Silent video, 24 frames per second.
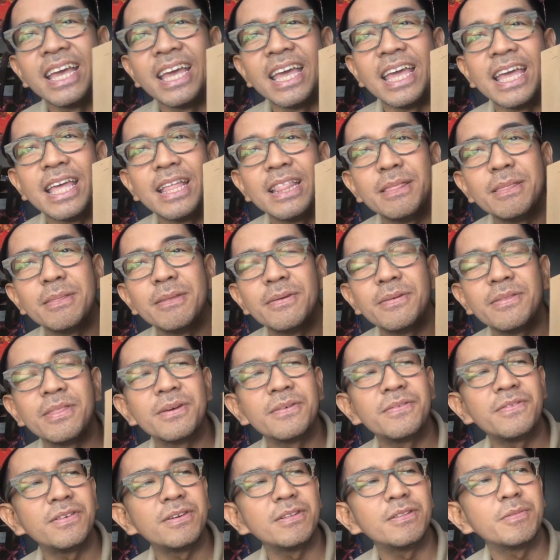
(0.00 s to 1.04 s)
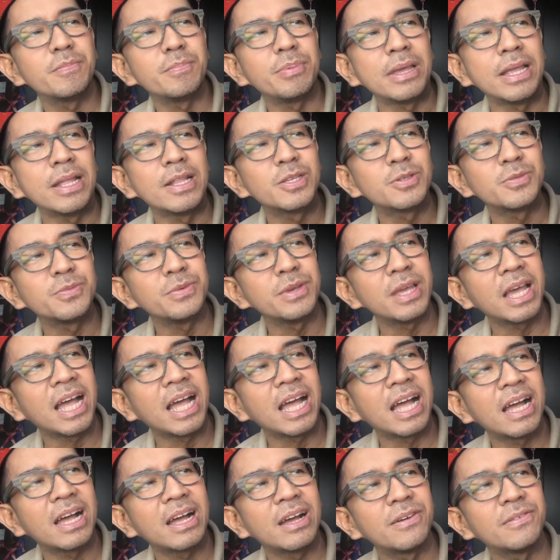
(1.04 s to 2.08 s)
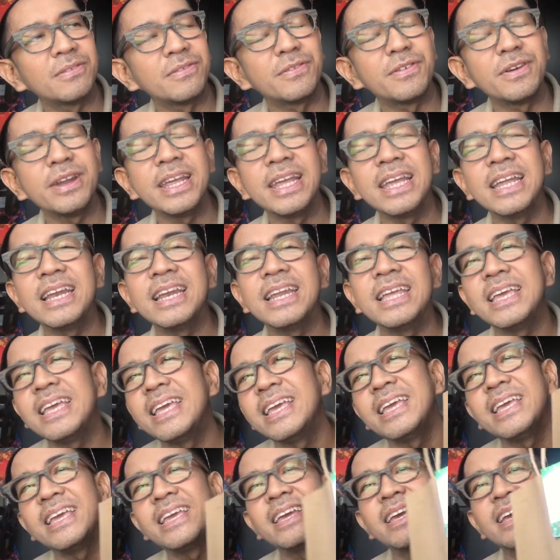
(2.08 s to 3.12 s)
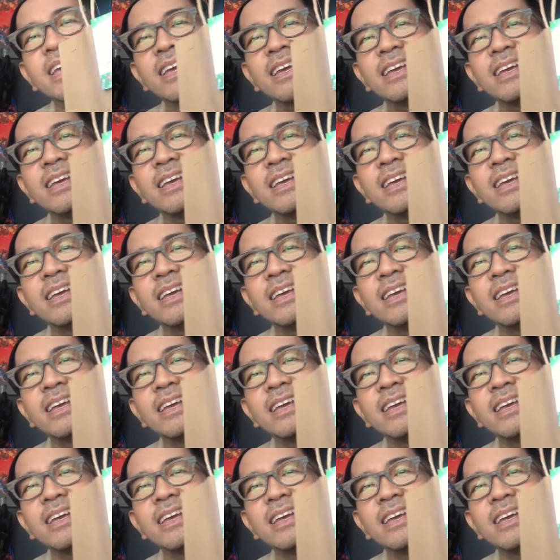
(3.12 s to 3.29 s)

in the Philippines, we have really,